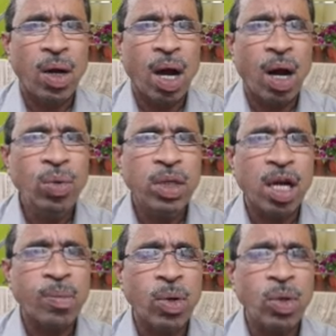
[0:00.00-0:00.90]

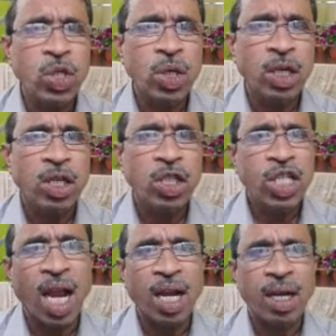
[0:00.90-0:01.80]
outermost
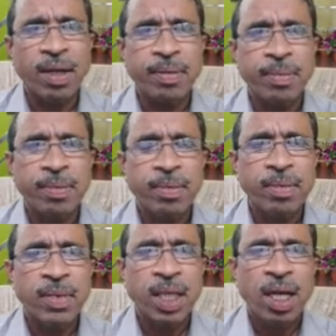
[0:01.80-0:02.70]
shell.
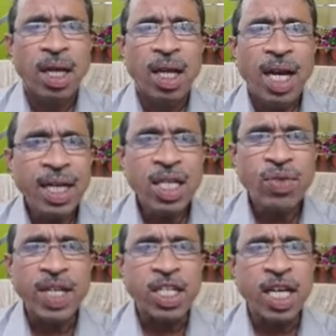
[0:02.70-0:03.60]
Let us
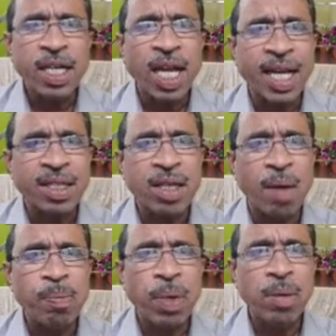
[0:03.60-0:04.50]
take an example,